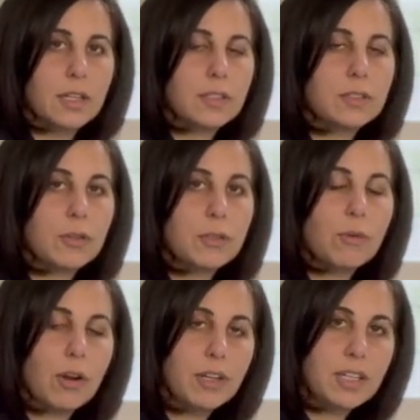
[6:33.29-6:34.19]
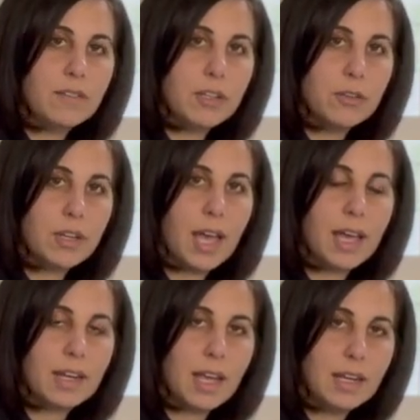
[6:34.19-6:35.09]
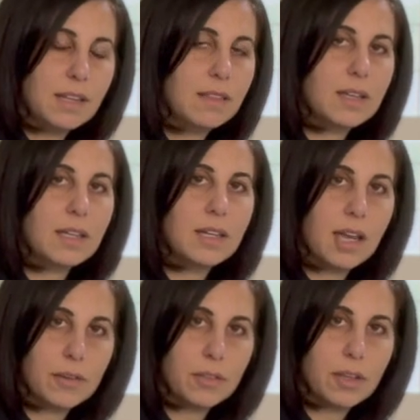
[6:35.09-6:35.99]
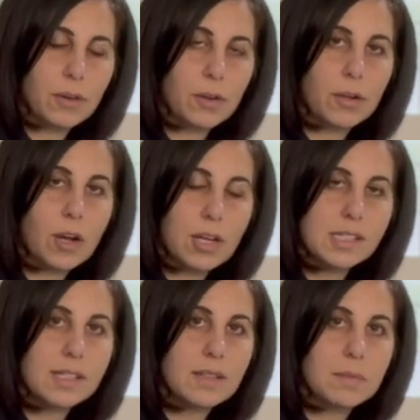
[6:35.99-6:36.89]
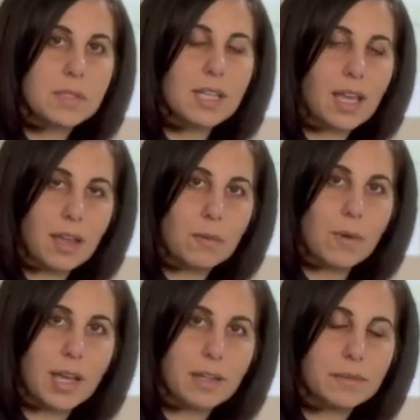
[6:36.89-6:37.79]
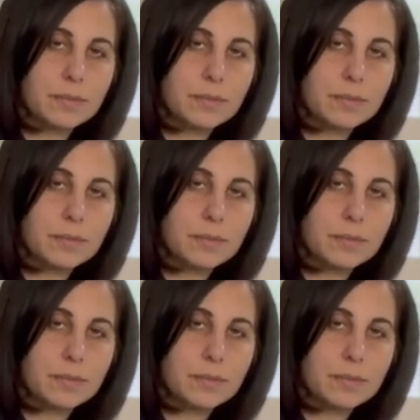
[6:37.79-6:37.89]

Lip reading: so you aren't giving your cat anything unhealthy or causing them to gain weight.